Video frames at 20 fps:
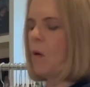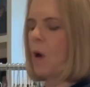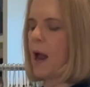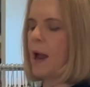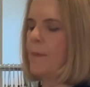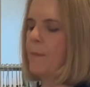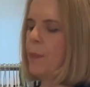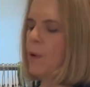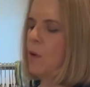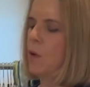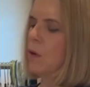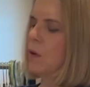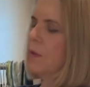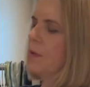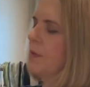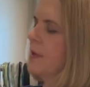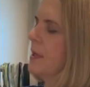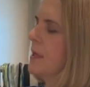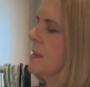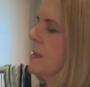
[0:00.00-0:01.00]
I
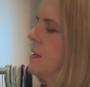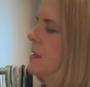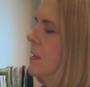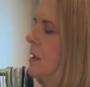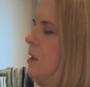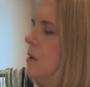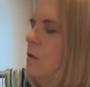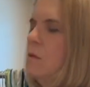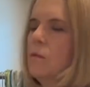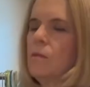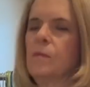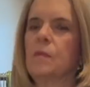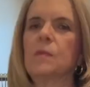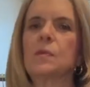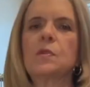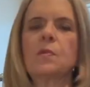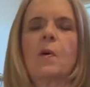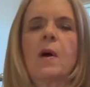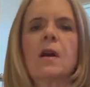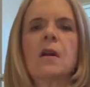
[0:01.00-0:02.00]
pulled this cute
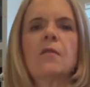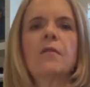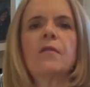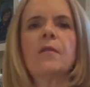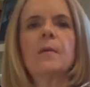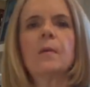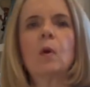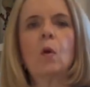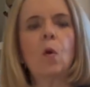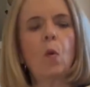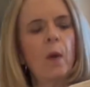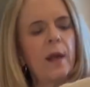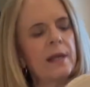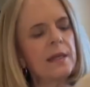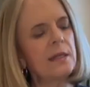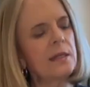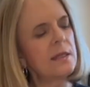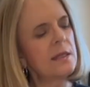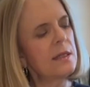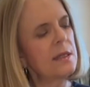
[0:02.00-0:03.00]
sweater from
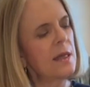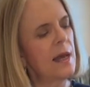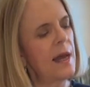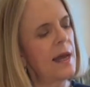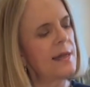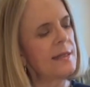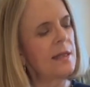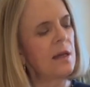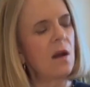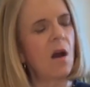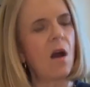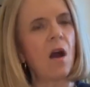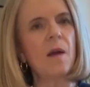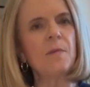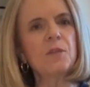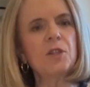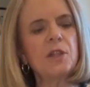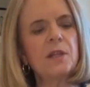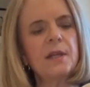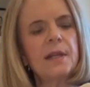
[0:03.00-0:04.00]
Quince as an
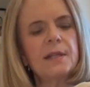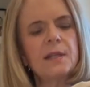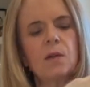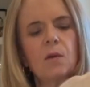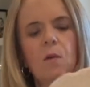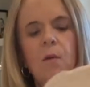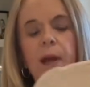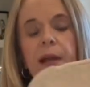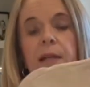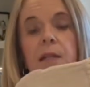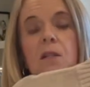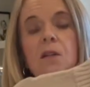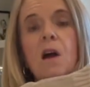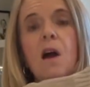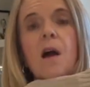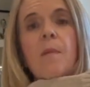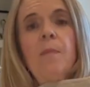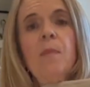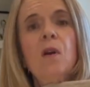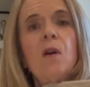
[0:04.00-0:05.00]
option. It's a great
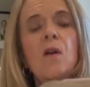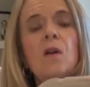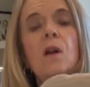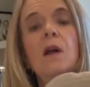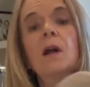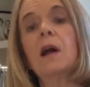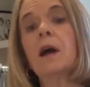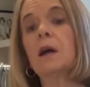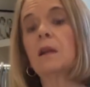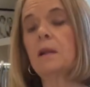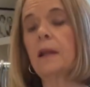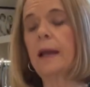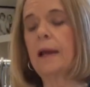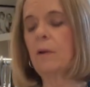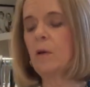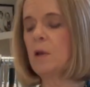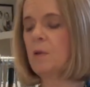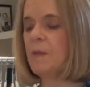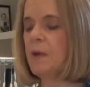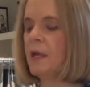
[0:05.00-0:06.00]
topper, a
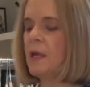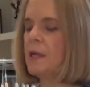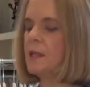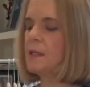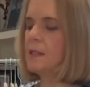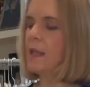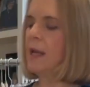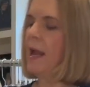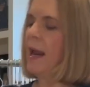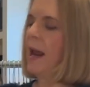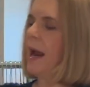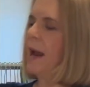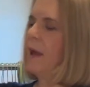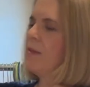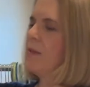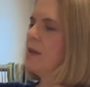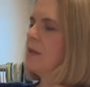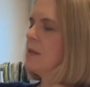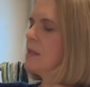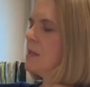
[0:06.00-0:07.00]
layering piece.
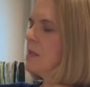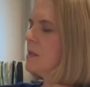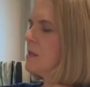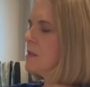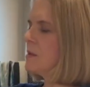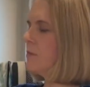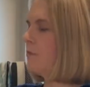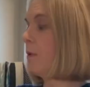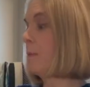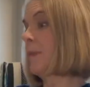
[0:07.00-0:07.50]
And this is from